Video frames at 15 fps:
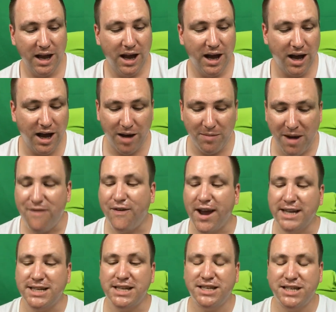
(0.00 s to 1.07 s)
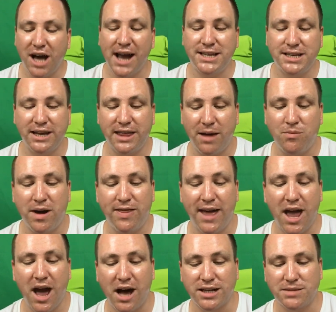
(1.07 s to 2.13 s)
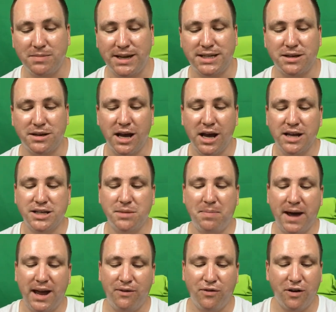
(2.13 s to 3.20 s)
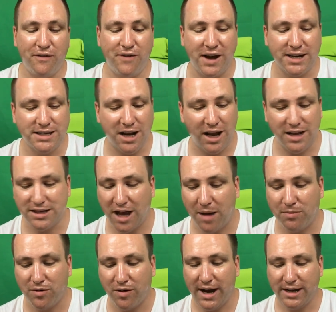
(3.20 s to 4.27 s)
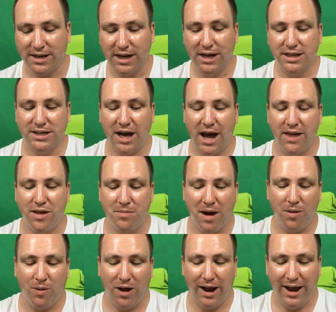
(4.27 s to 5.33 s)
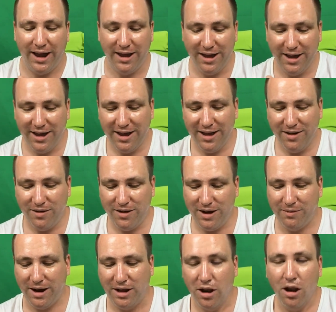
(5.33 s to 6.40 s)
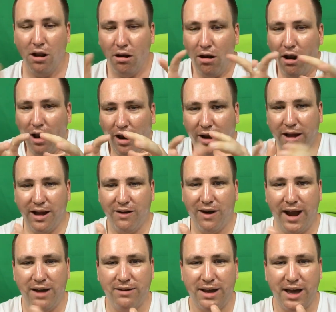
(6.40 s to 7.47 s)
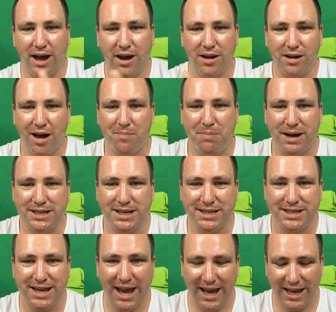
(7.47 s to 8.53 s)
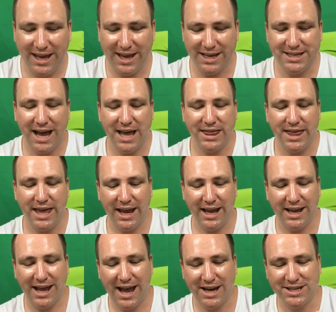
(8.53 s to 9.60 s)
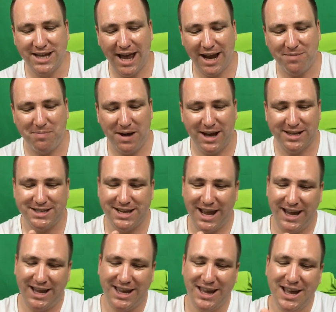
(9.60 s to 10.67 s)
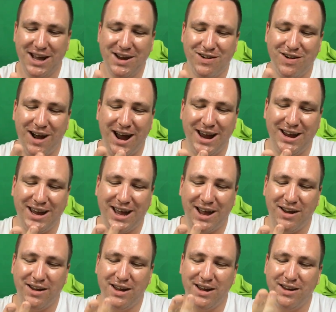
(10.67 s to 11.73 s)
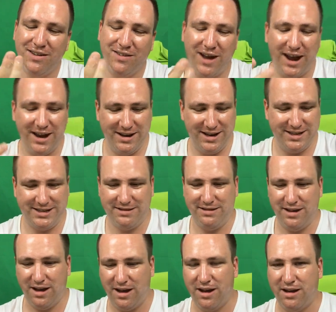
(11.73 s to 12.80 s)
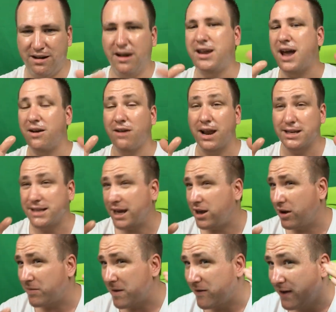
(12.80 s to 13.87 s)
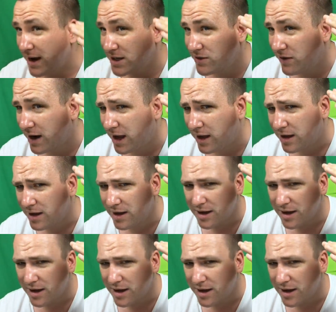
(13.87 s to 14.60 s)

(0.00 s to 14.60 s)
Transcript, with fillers: My face is tighter than when they asked me to pay for a first-class upgrade. Tighter than my wallet. It went... Right, here we go. A butter snake. Is that a thing? Hashtag butter snake. Right, here you go. Right. Let's, oh, okay, right. Let's take it off my face. You ready?